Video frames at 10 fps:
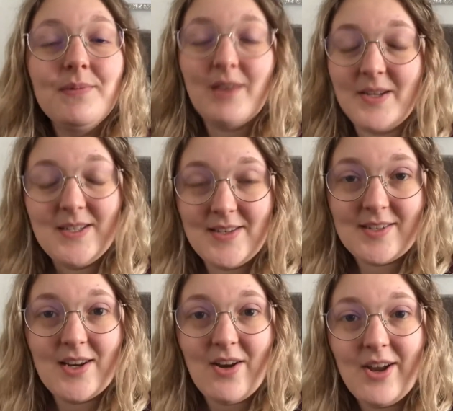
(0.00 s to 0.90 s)

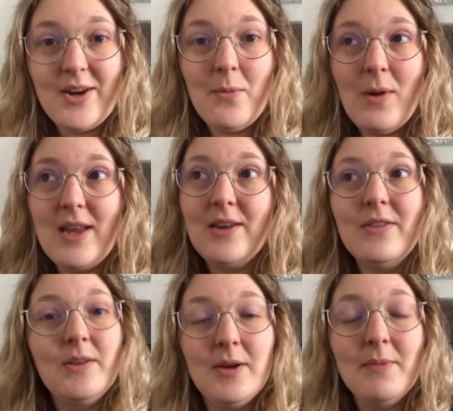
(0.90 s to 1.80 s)
1969 when
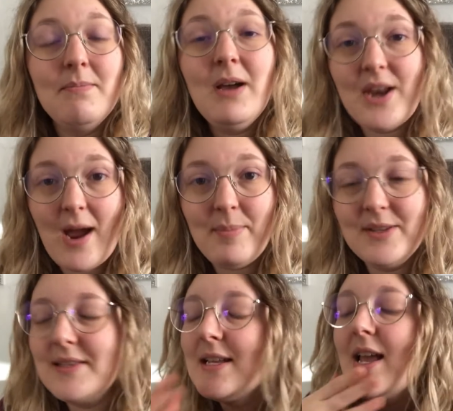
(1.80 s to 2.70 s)
the murder
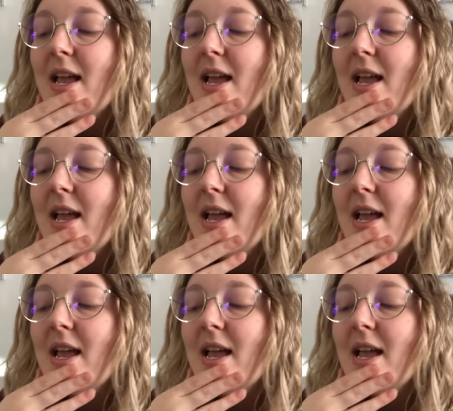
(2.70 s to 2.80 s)
happens.